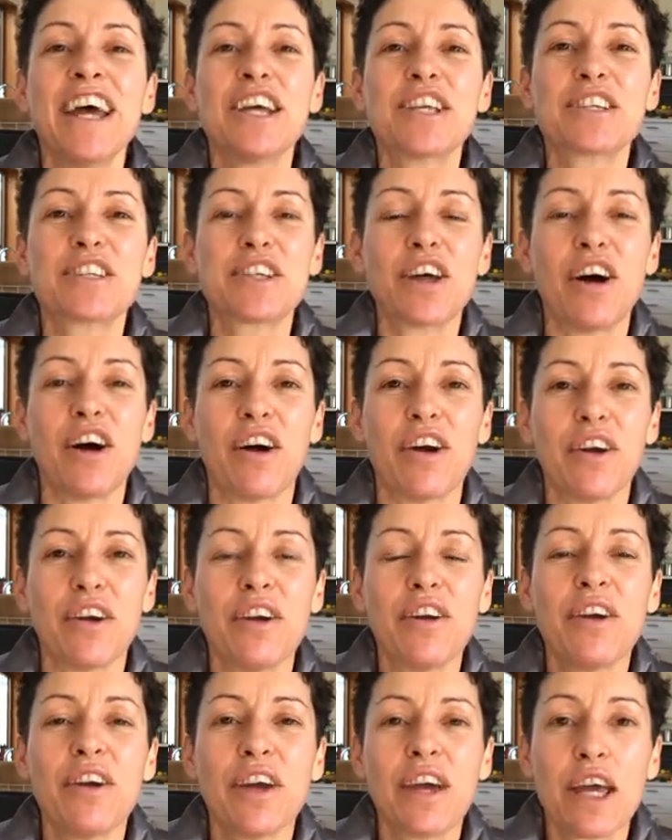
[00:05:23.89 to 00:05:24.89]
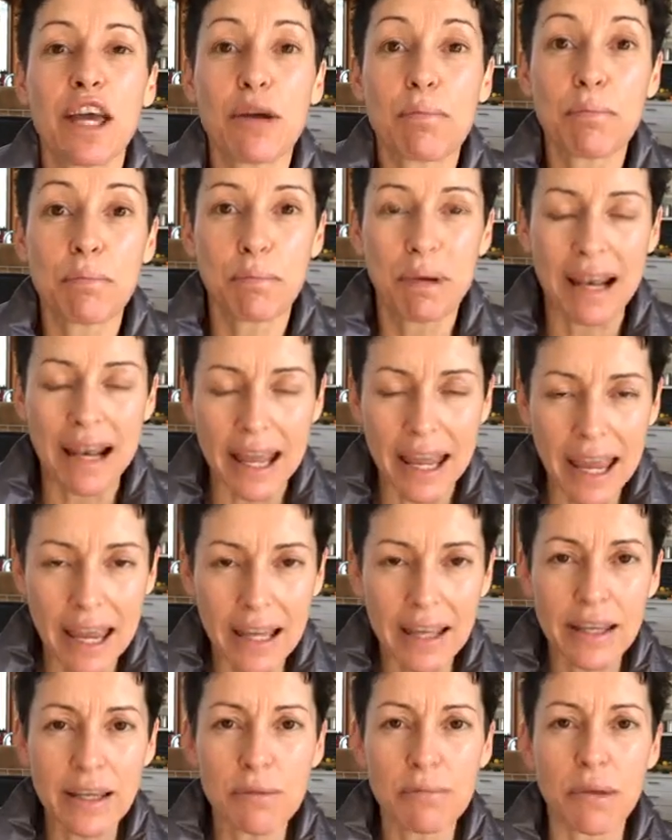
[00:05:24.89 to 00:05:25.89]
So
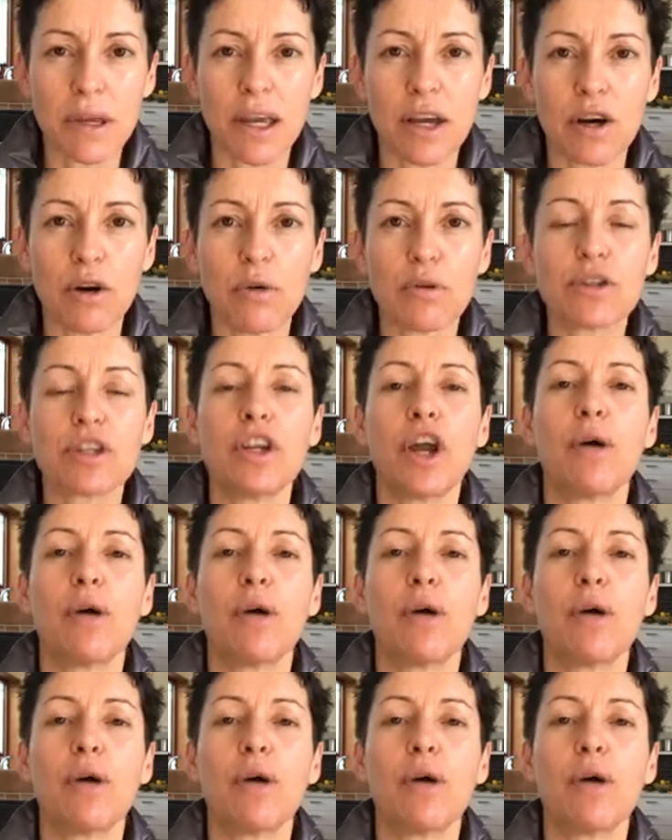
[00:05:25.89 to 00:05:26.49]
plan your meals,